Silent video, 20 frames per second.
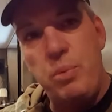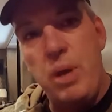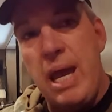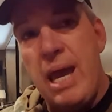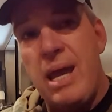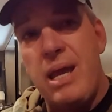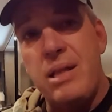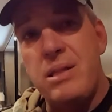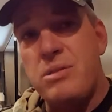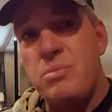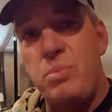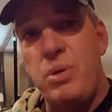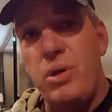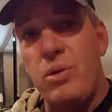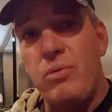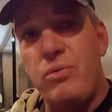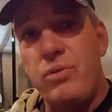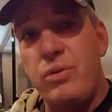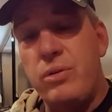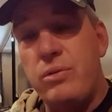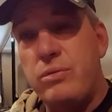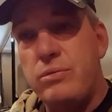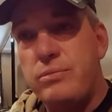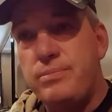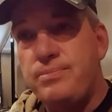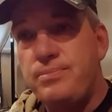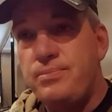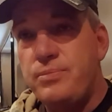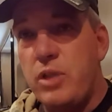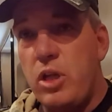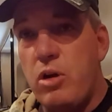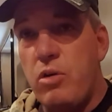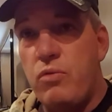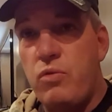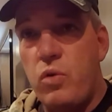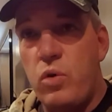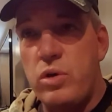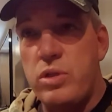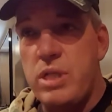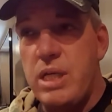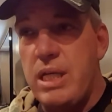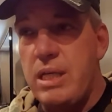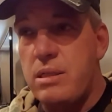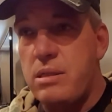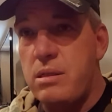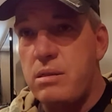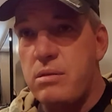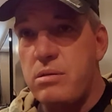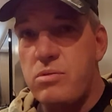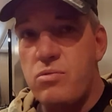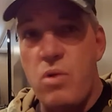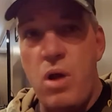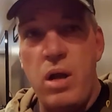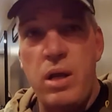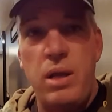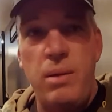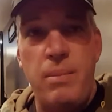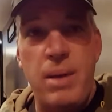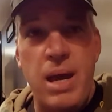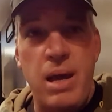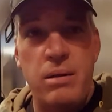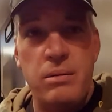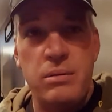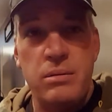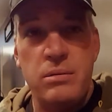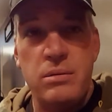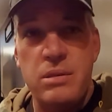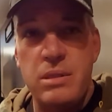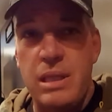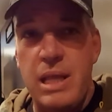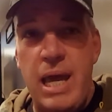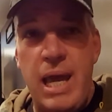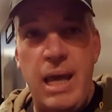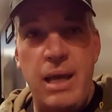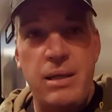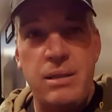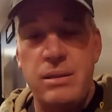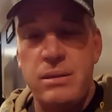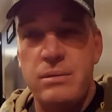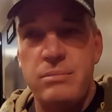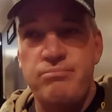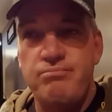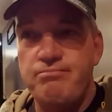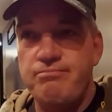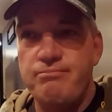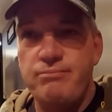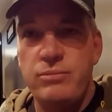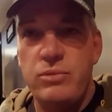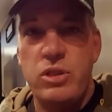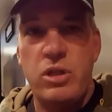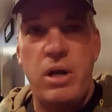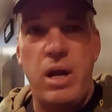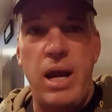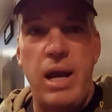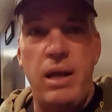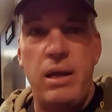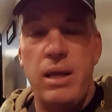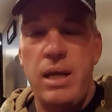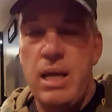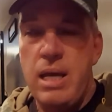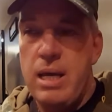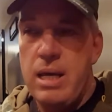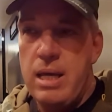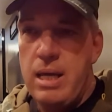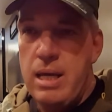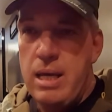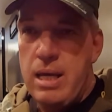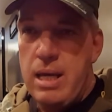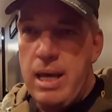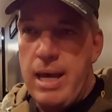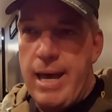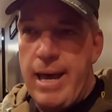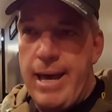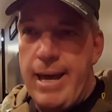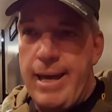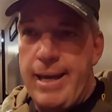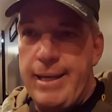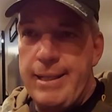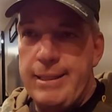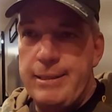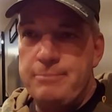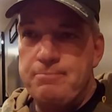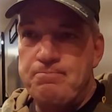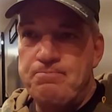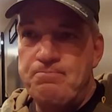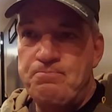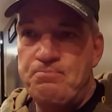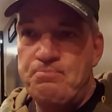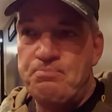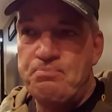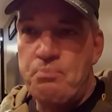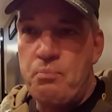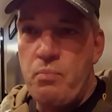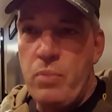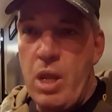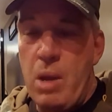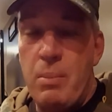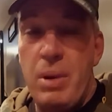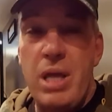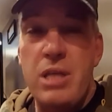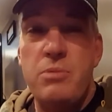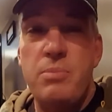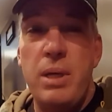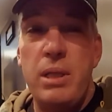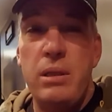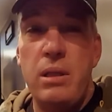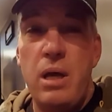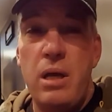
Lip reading: It's beautiful. You know, 4 seasons, Rocky Mountains, lakes. It's great. But I spend a